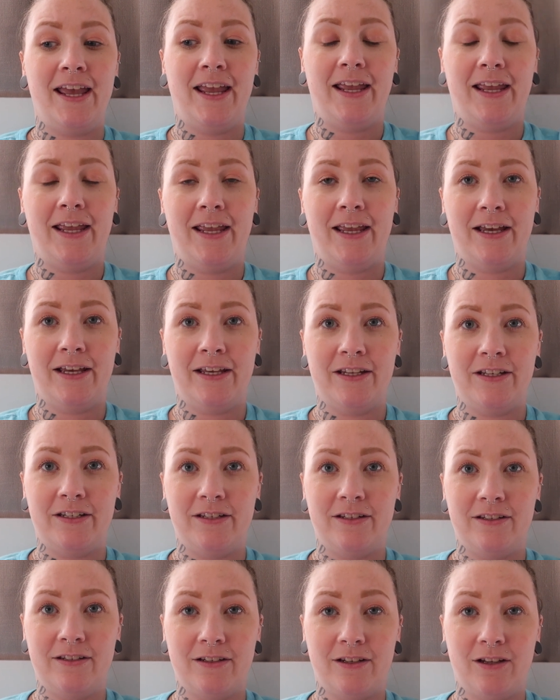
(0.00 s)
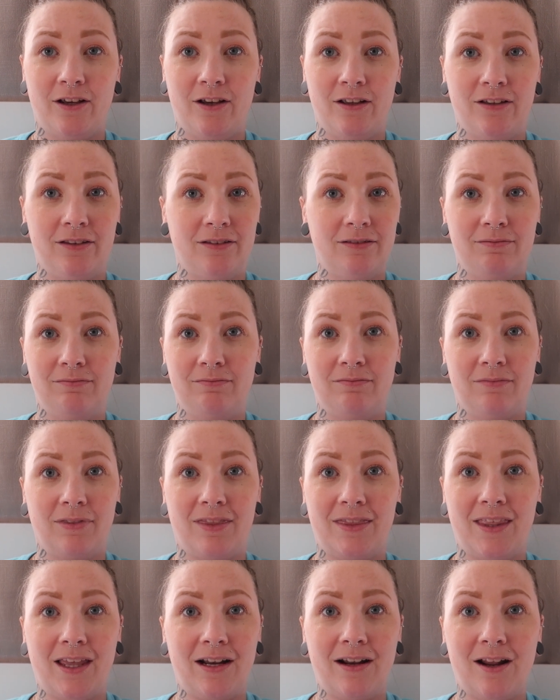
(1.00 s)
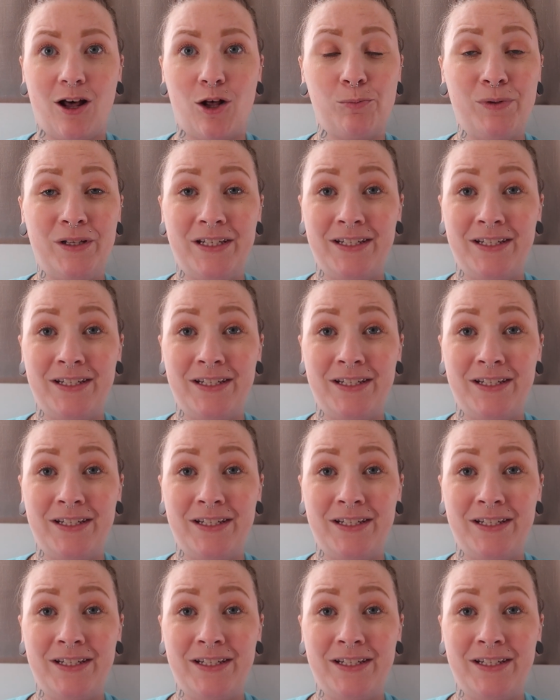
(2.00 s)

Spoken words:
and then I'll be